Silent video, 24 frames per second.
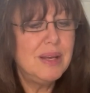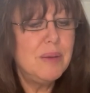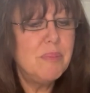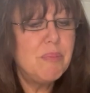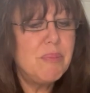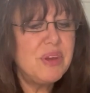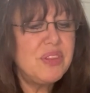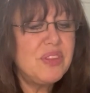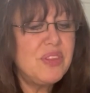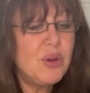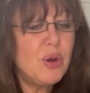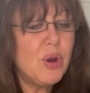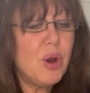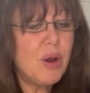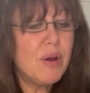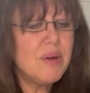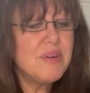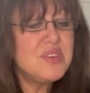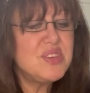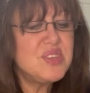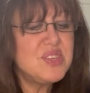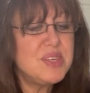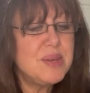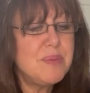but there are
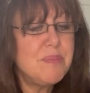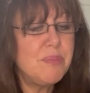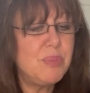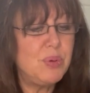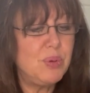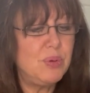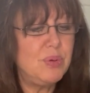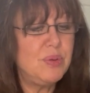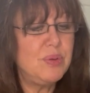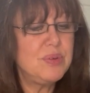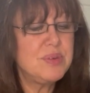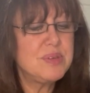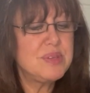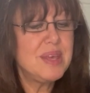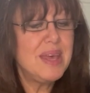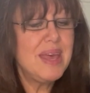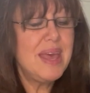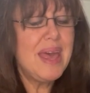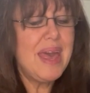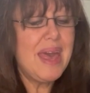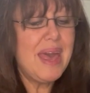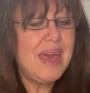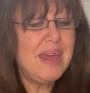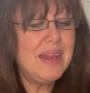symbols,
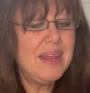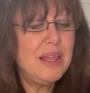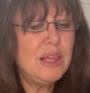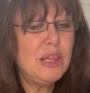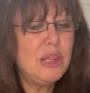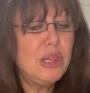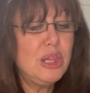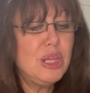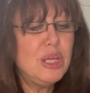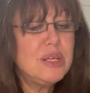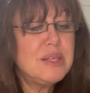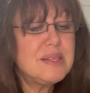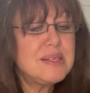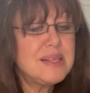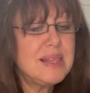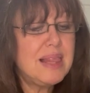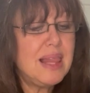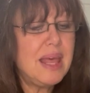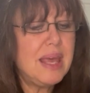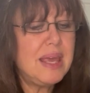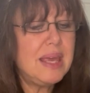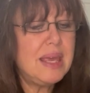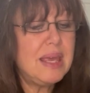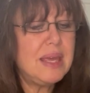and it looks
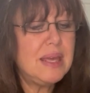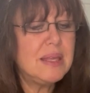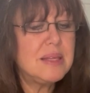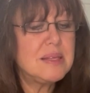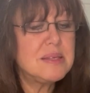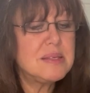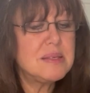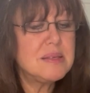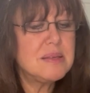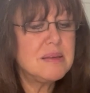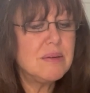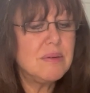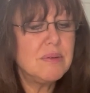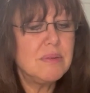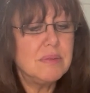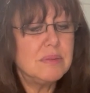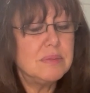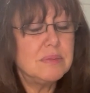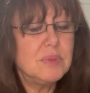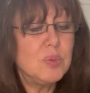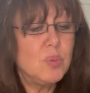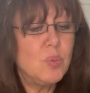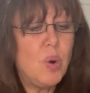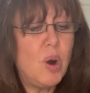like it's
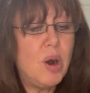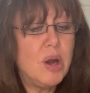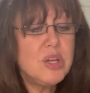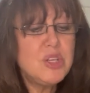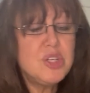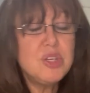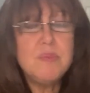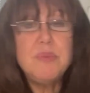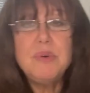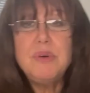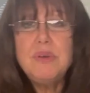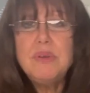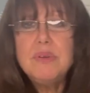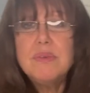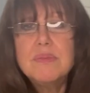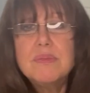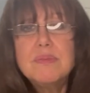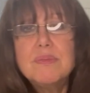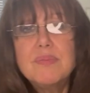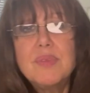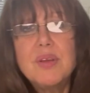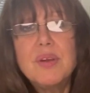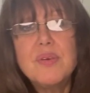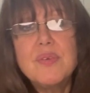washable.
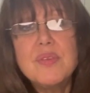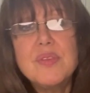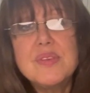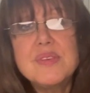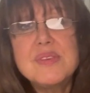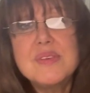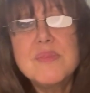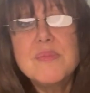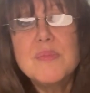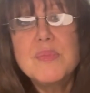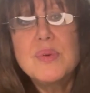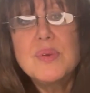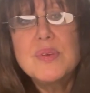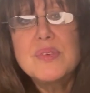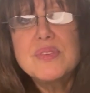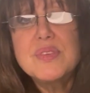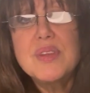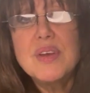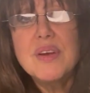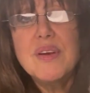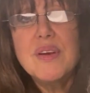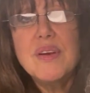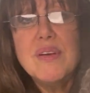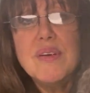There are the symbols
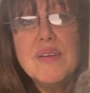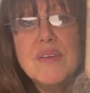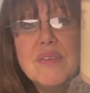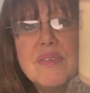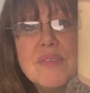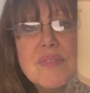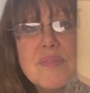there.